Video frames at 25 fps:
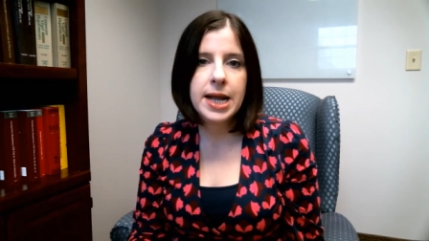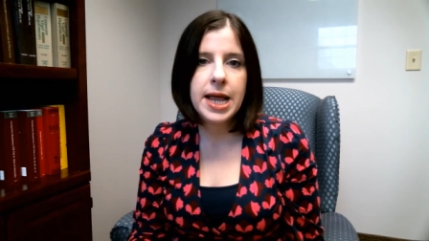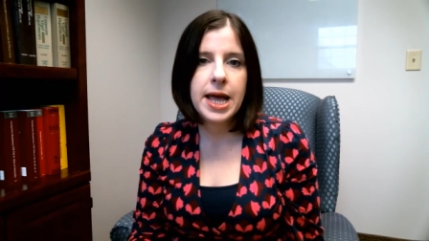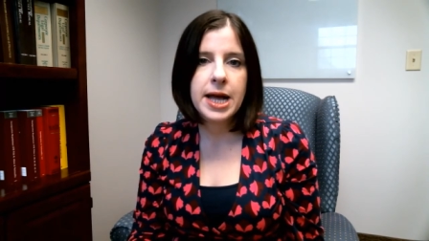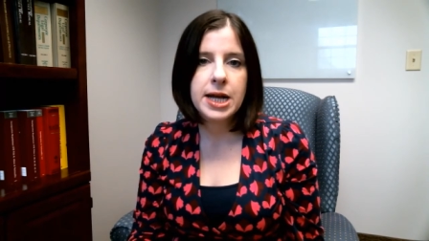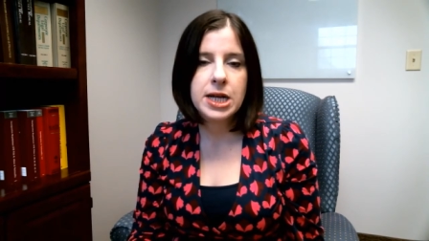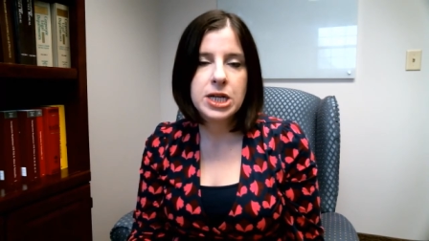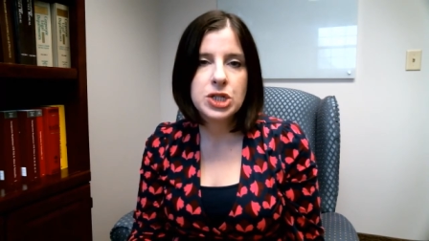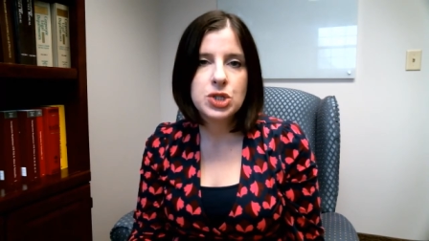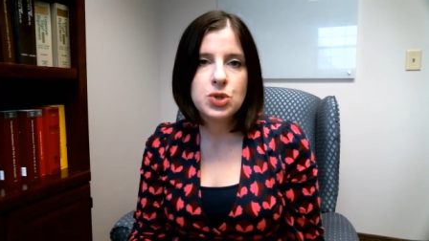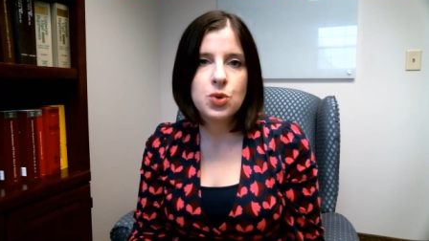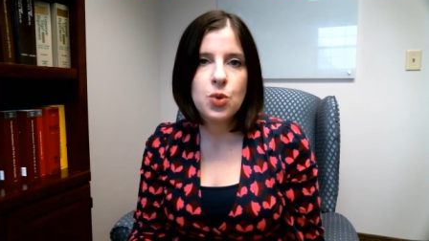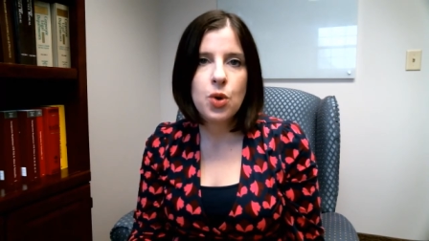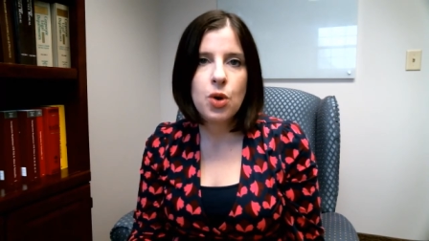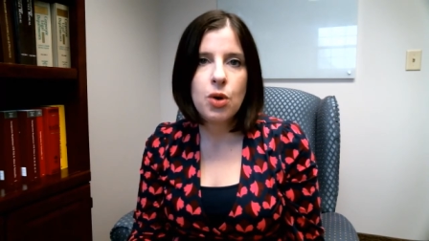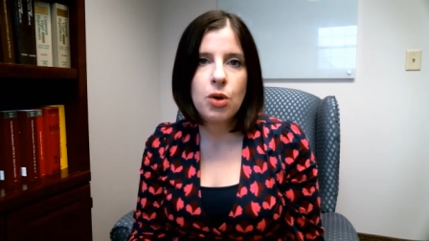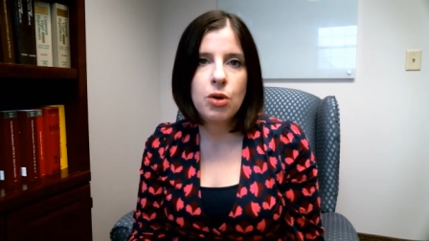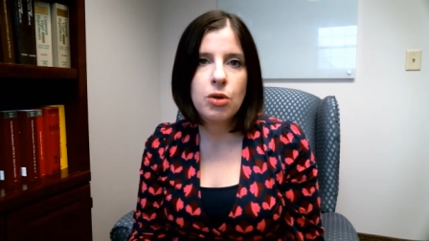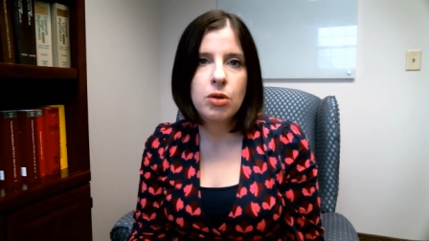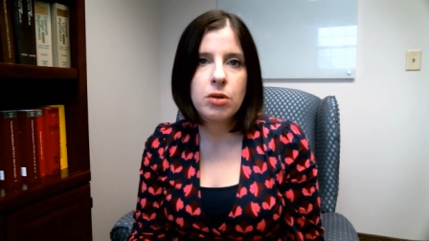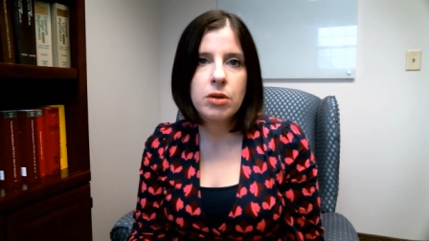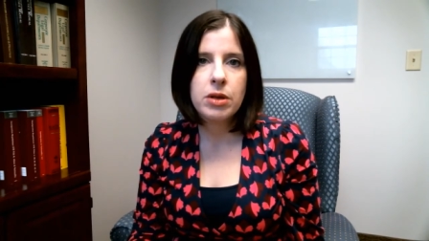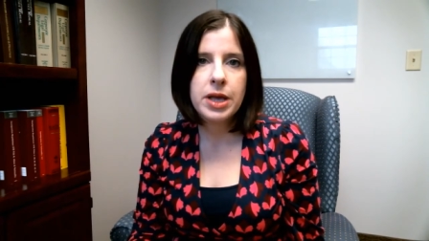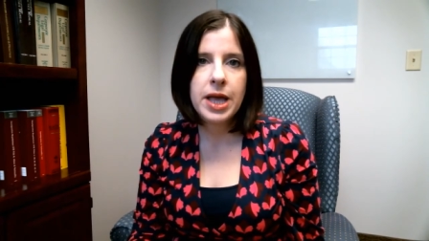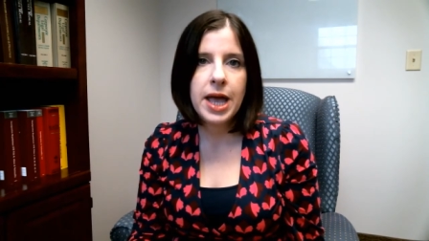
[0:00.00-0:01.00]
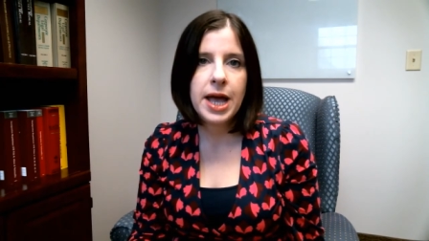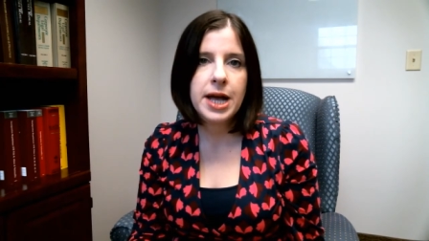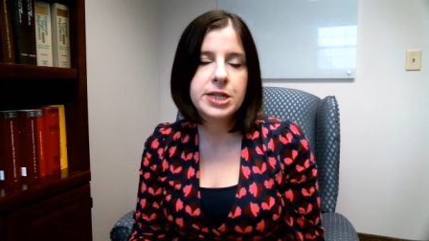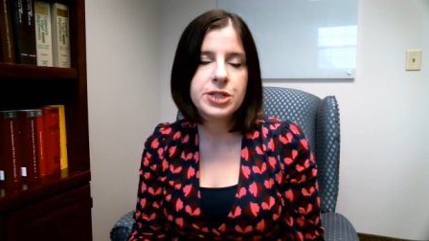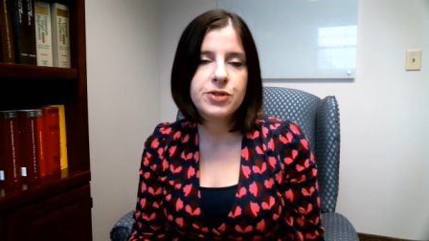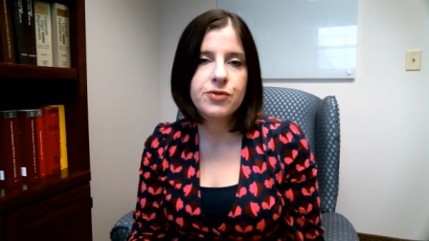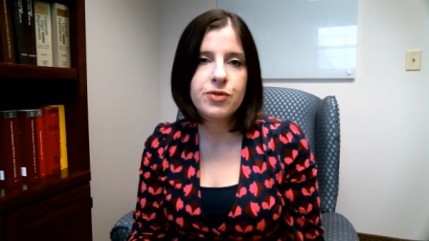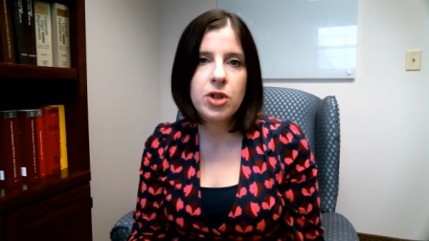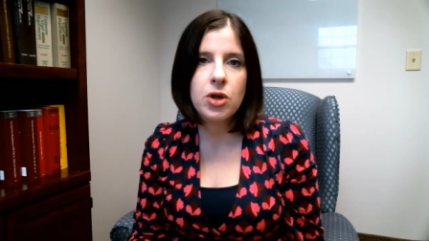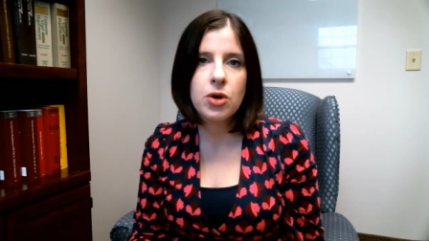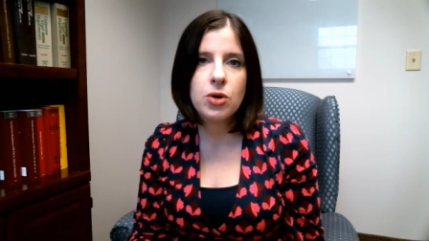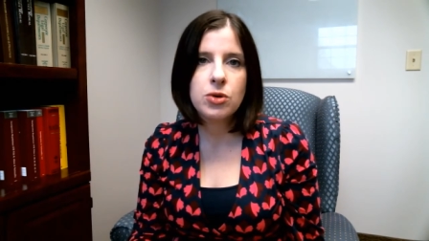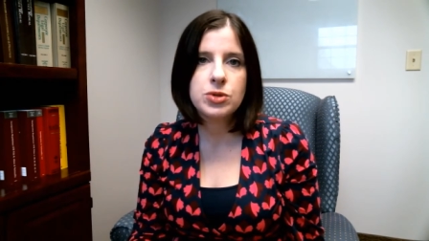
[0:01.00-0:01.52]
actual cash
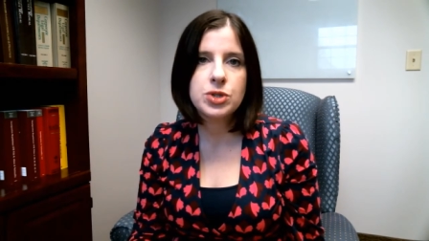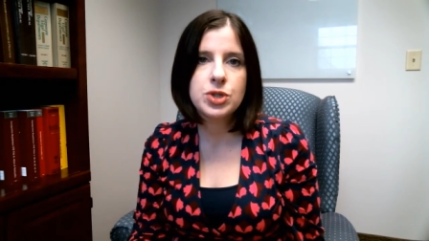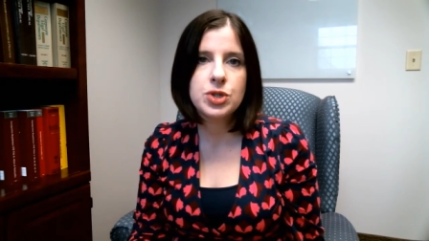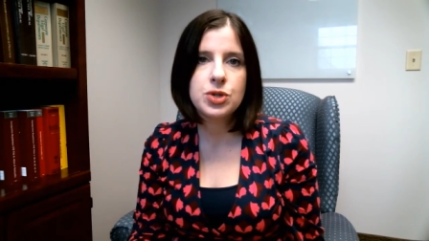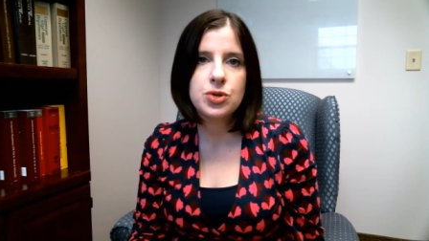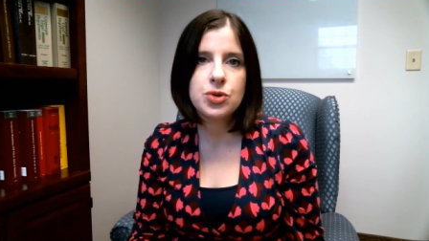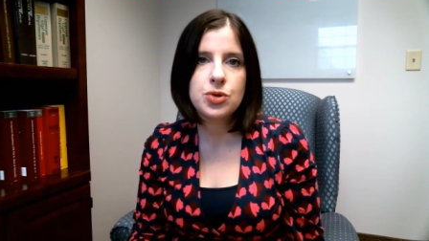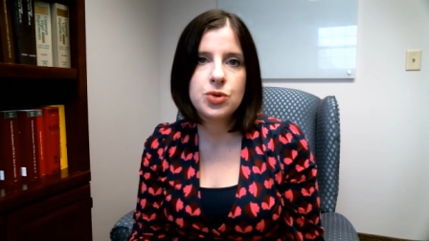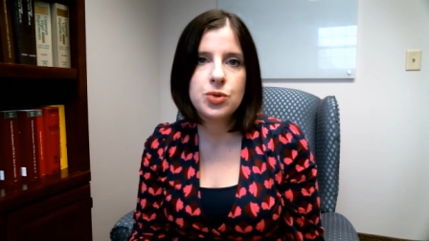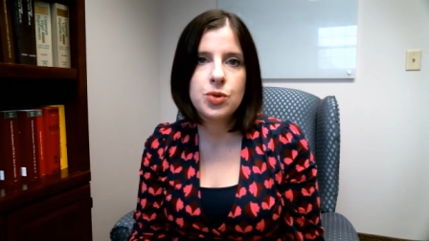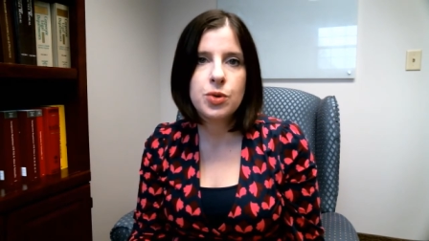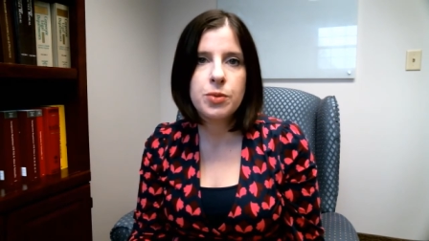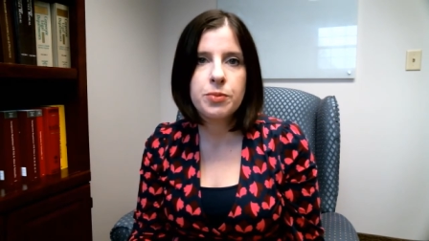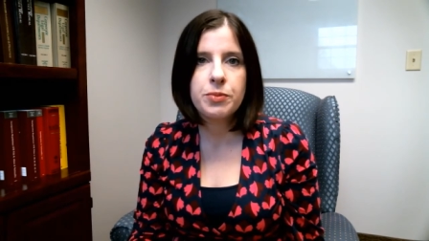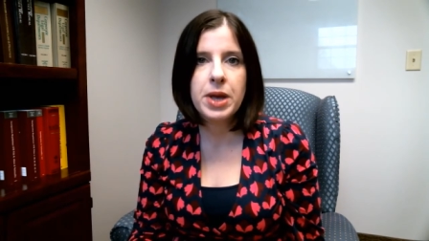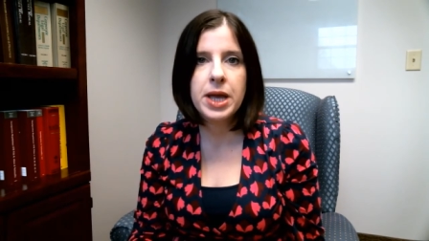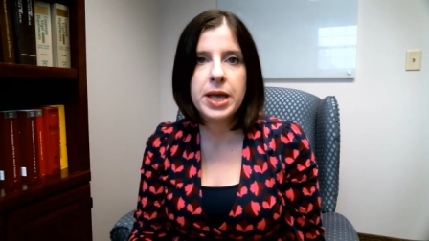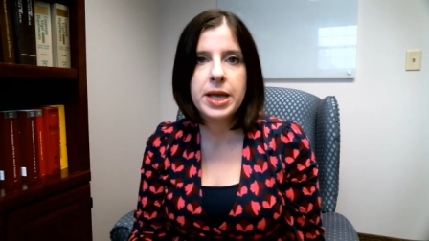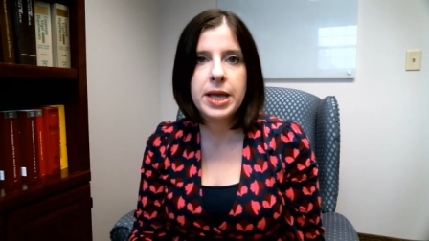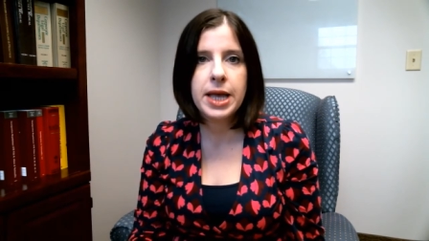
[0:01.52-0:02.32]
flow to make